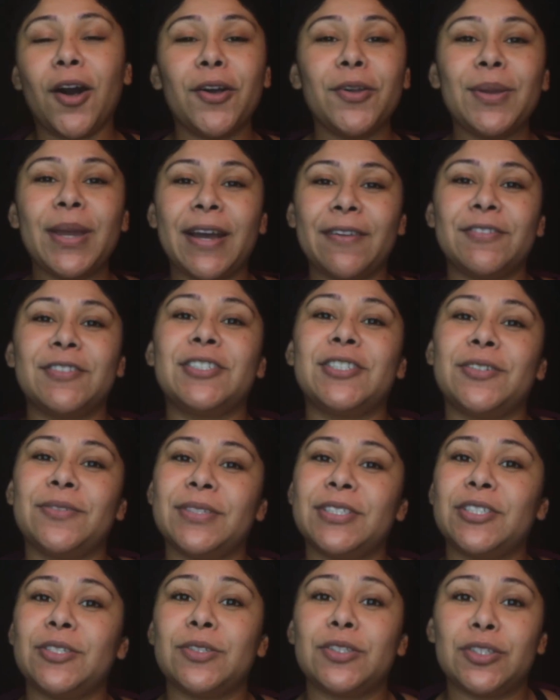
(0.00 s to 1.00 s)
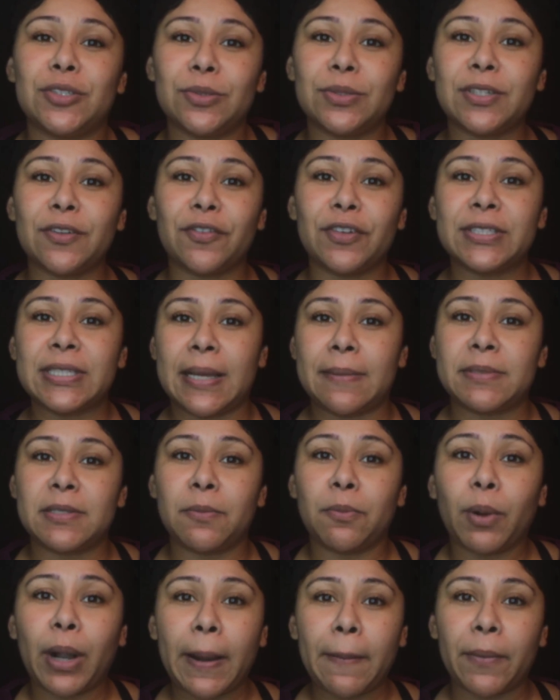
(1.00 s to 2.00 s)
All you have to do is use 2 different types
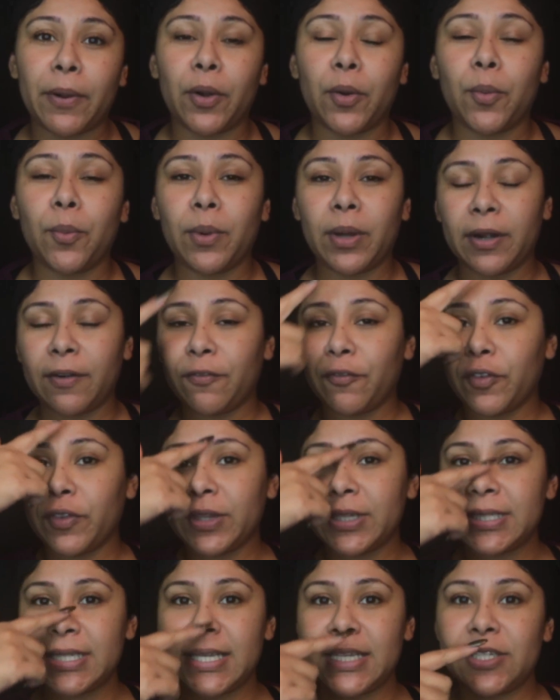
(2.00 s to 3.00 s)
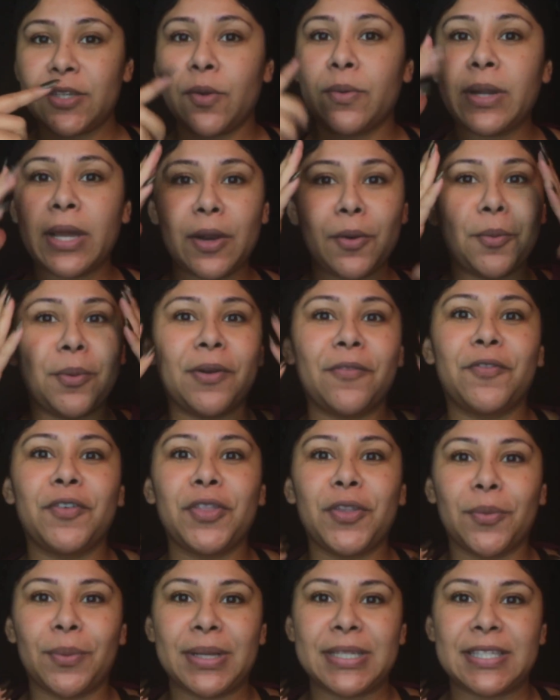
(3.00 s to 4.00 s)
of primer, one for the T-zone and one for
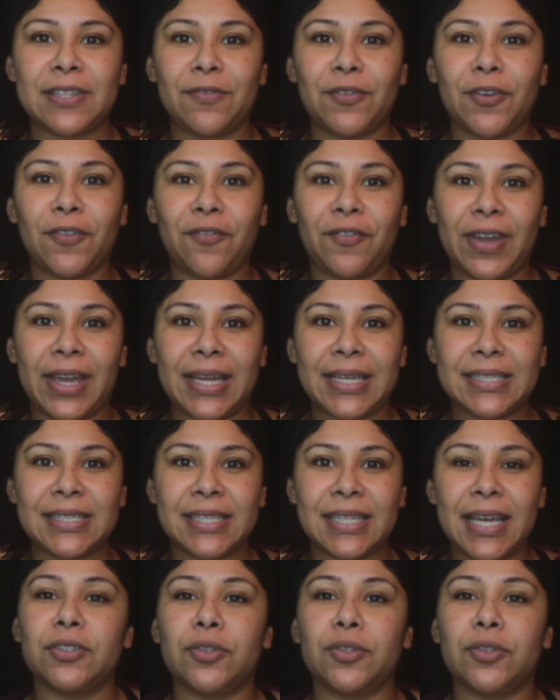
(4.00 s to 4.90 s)
the rest of your face.